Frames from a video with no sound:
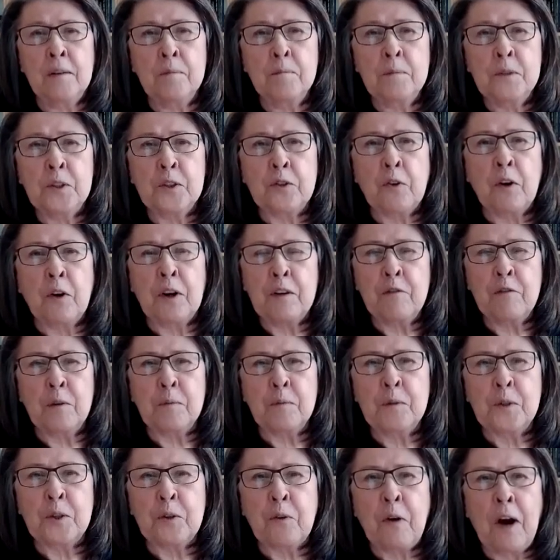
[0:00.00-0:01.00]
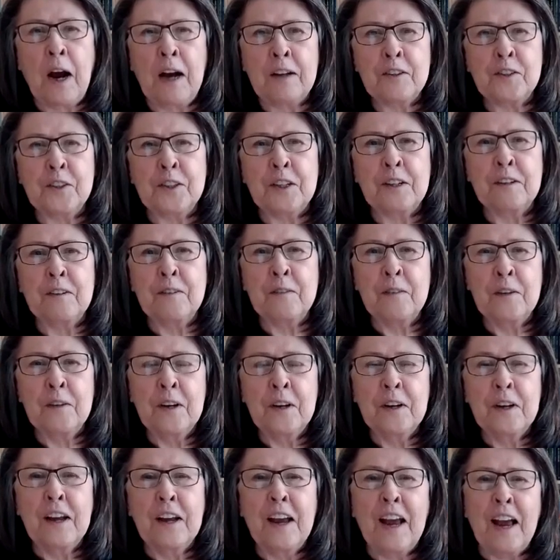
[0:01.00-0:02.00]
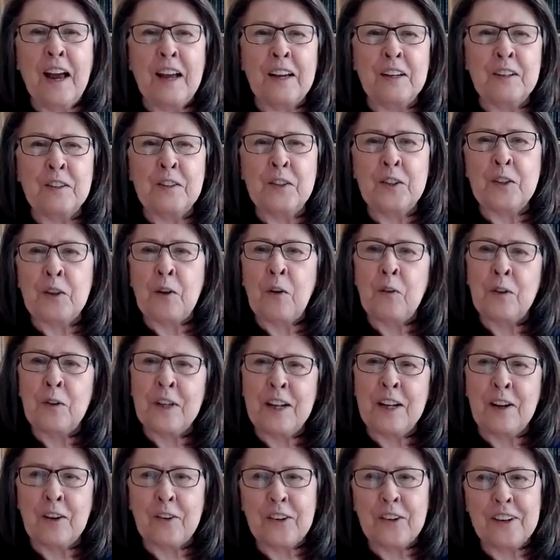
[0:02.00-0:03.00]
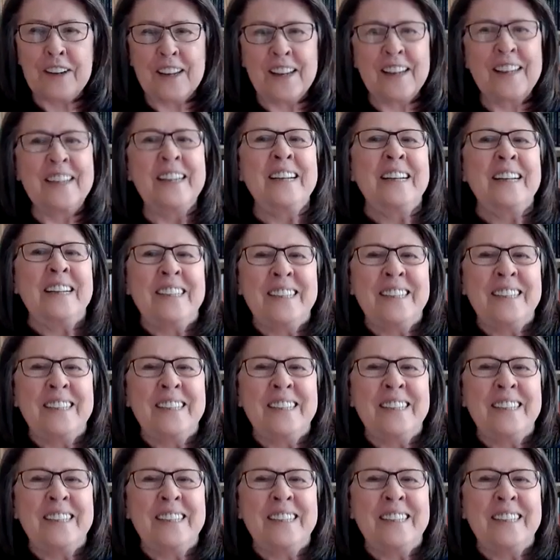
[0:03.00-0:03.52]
Starting from scratch and slowly learning.